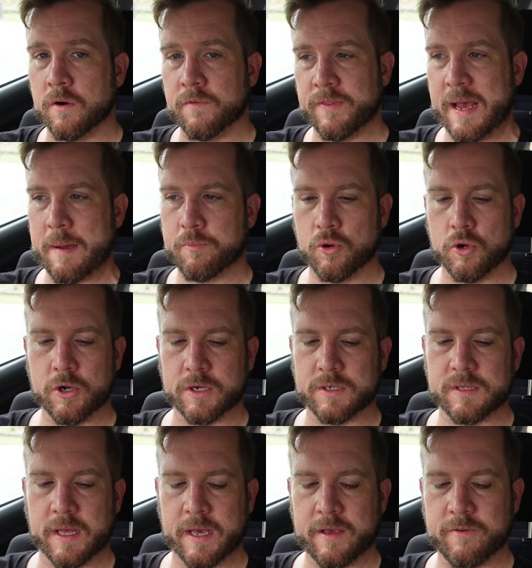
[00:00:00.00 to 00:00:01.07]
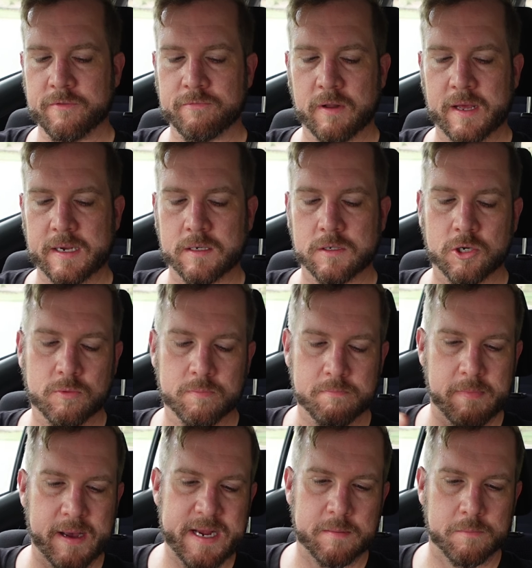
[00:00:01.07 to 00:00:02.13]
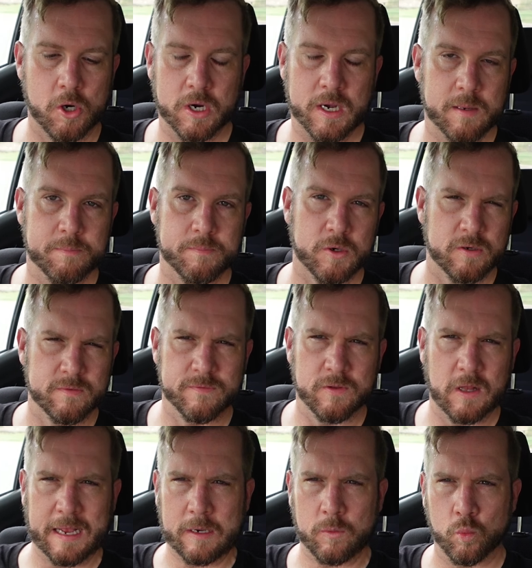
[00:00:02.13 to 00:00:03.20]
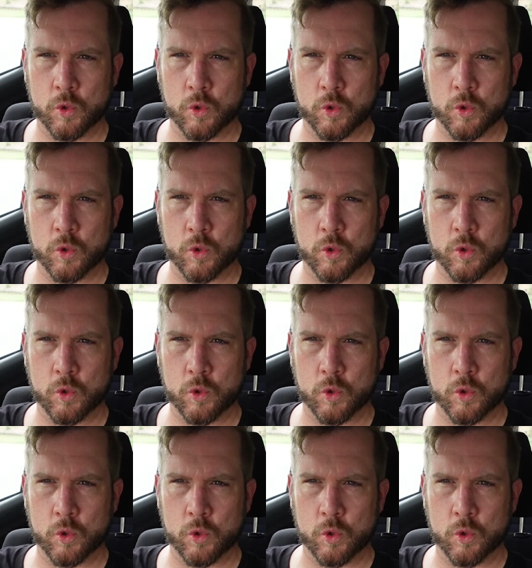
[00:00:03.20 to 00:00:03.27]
of that product, they've, like, made a mock-up of, like,